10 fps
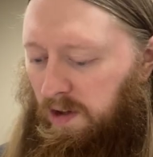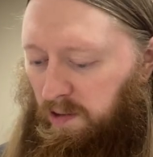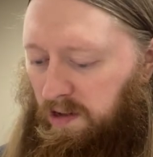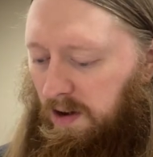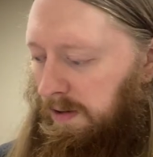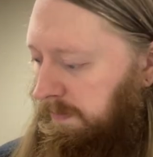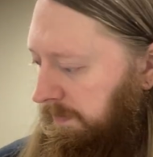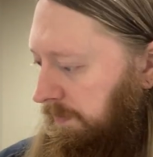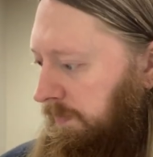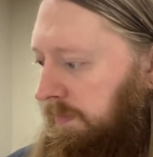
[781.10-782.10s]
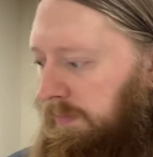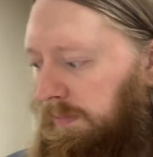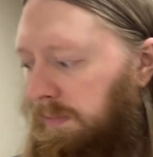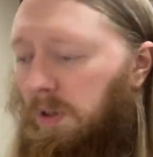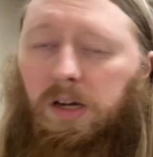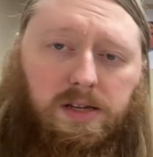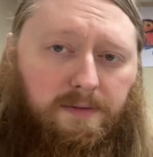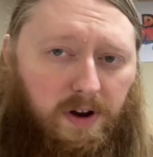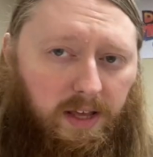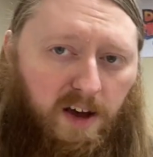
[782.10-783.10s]
So
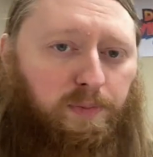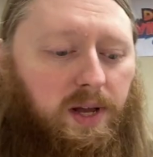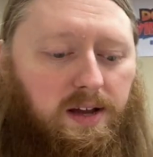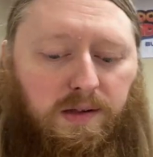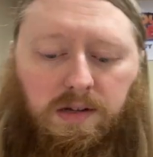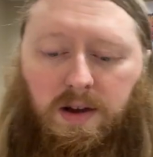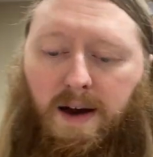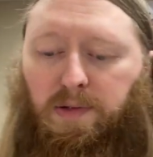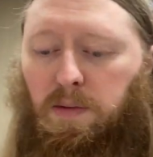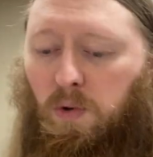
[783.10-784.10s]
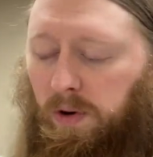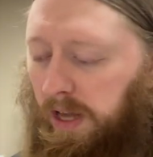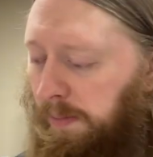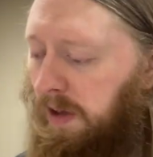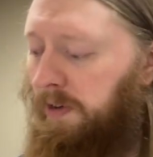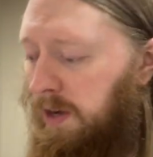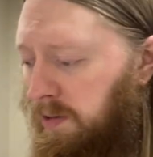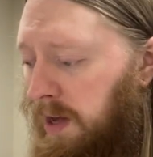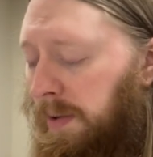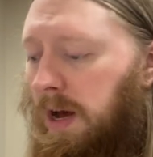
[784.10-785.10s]
definitely have plans to have some more gameplay
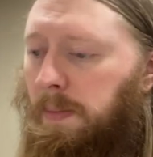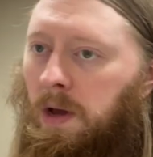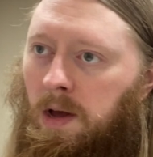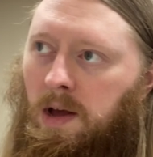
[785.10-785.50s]
videos coming up.